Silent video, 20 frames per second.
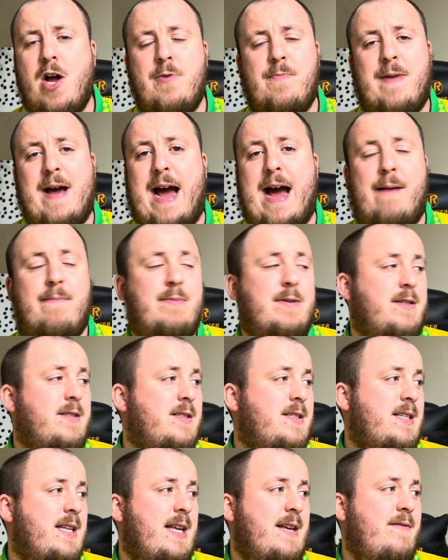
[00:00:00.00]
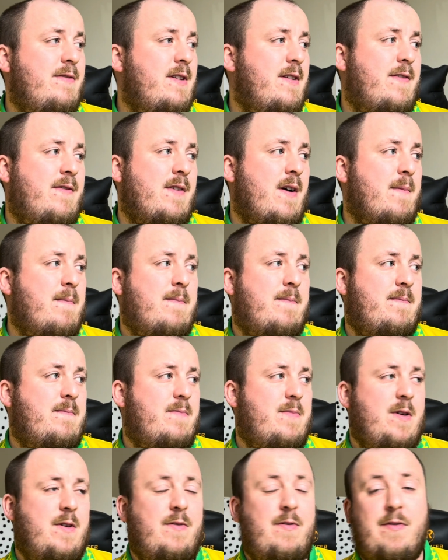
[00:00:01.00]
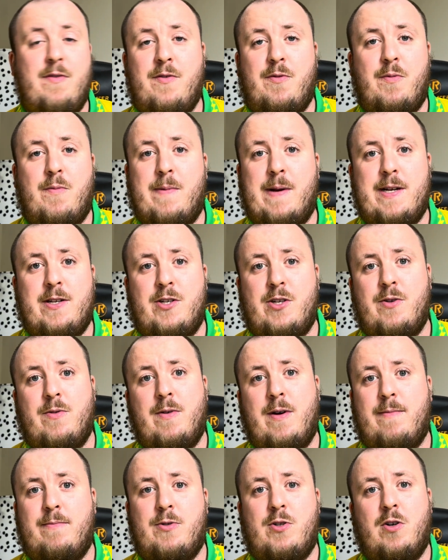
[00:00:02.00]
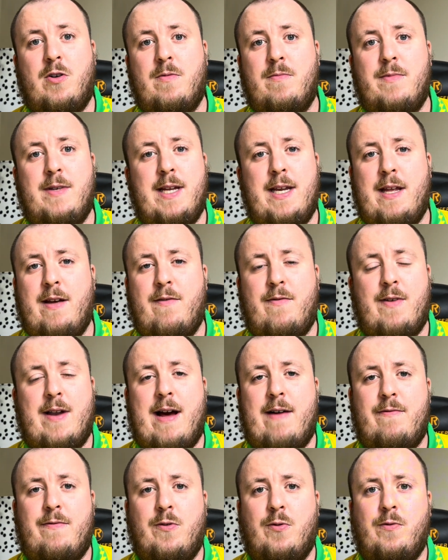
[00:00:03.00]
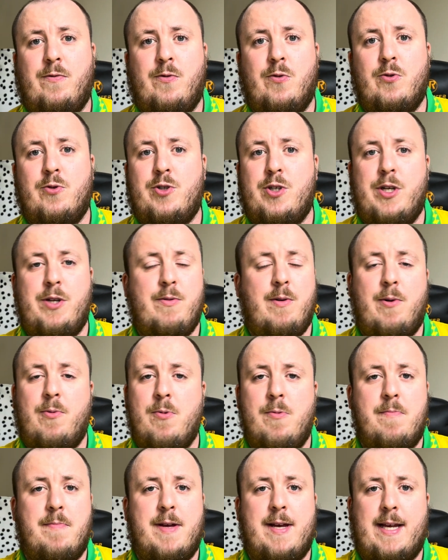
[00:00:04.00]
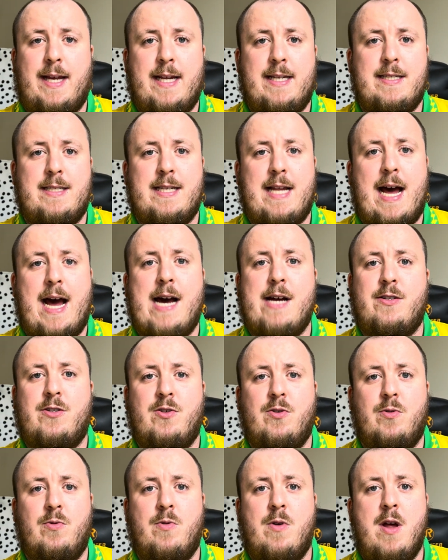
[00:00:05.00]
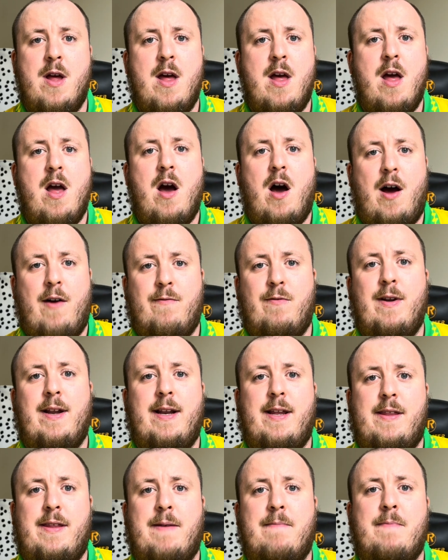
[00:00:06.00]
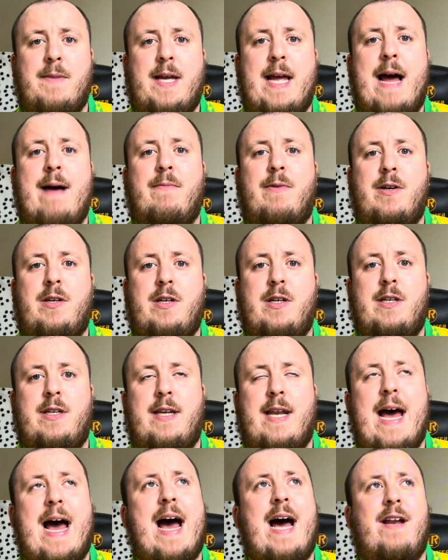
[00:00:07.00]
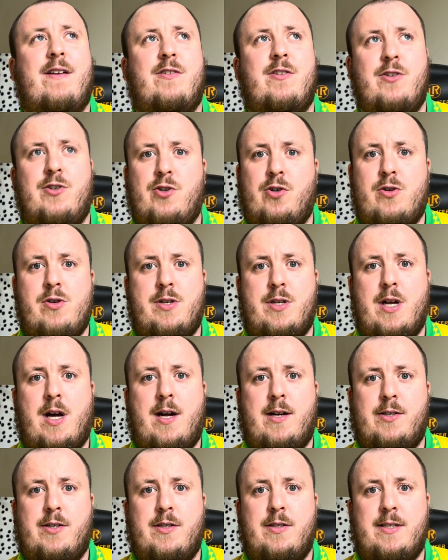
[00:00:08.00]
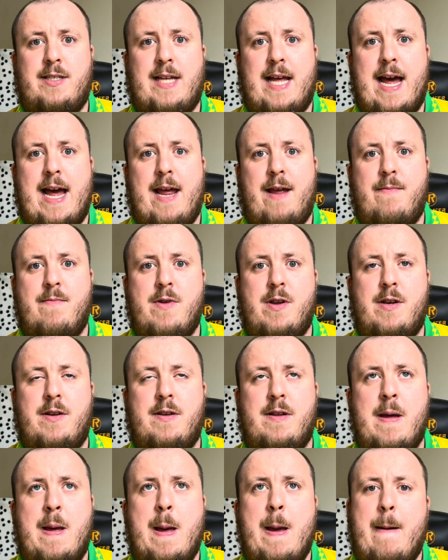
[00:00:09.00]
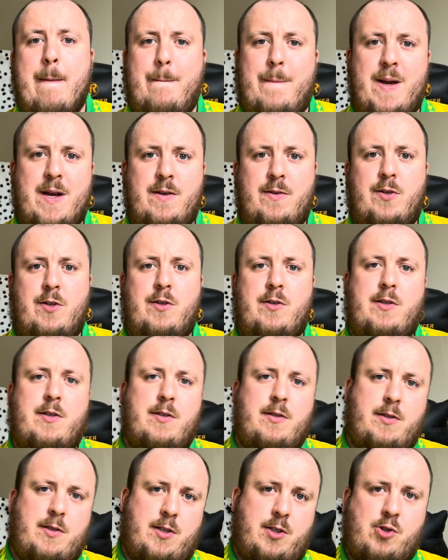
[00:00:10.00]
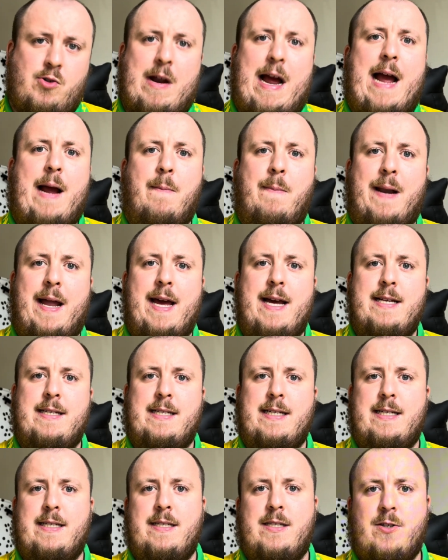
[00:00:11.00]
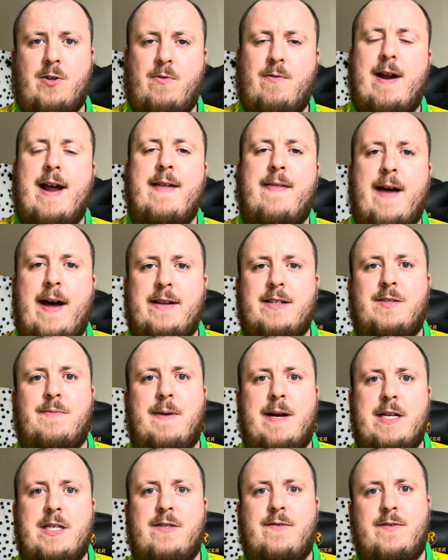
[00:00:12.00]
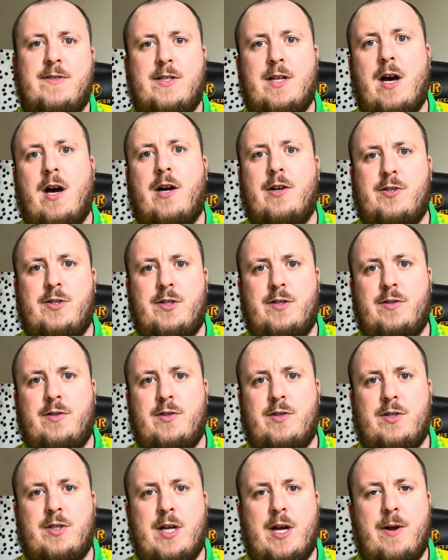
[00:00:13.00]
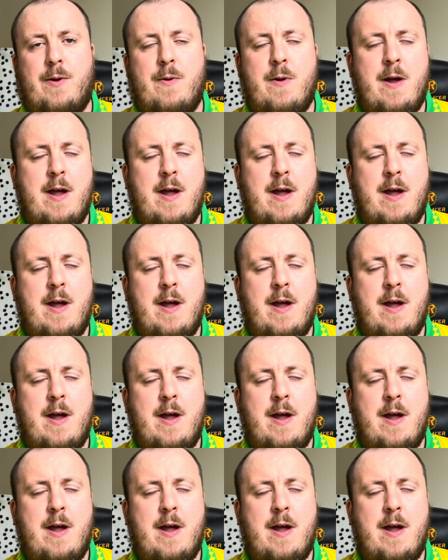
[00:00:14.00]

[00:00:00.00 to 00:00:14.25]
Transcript: hope it happens. Even if we play two up top, nearly a flat 4-4-2, I wouldn't be against that at all. I really think McCammah can add to Josh Sargent's game and be a nuisance to drag players in to create that space for Sargent. So,